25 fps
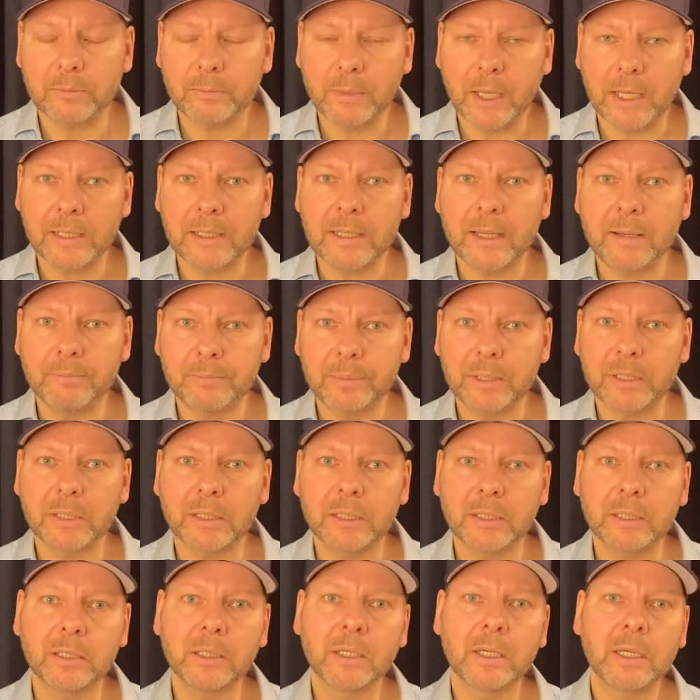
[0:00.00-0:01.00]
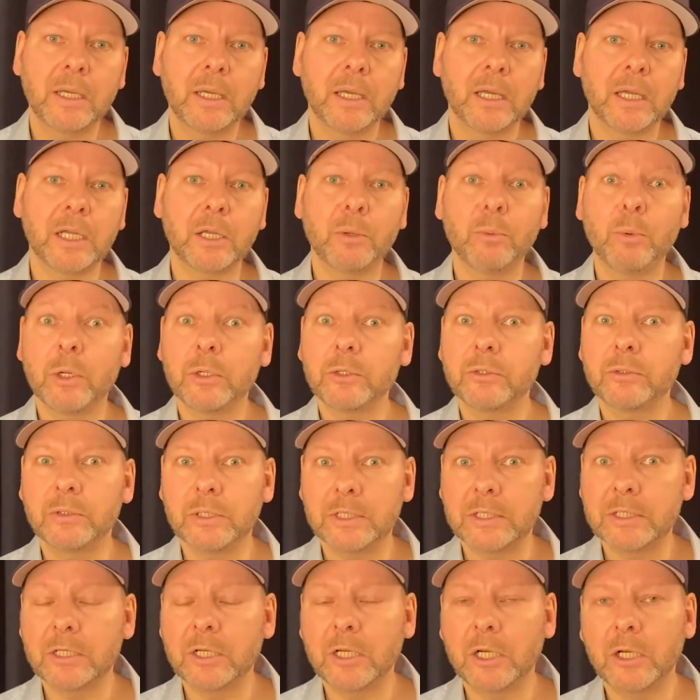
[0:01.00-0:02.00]
in my company and I want to
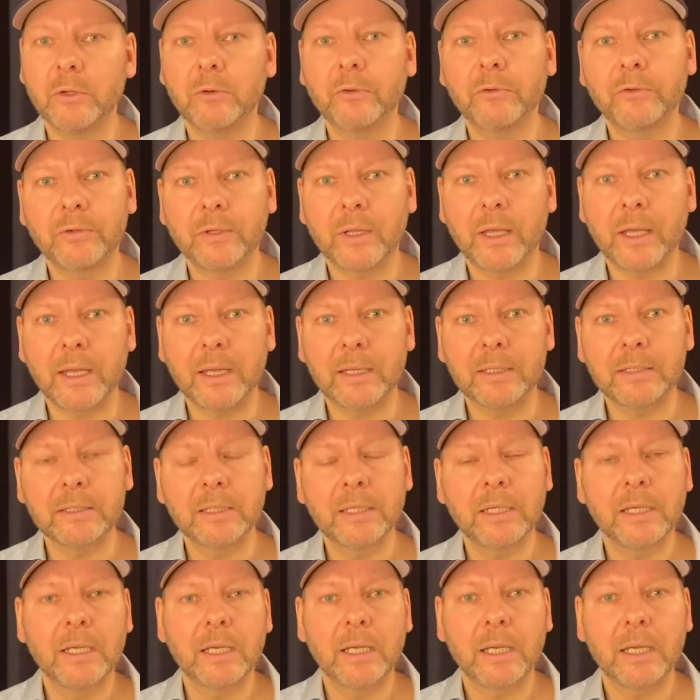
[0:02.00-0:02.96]
disclose that,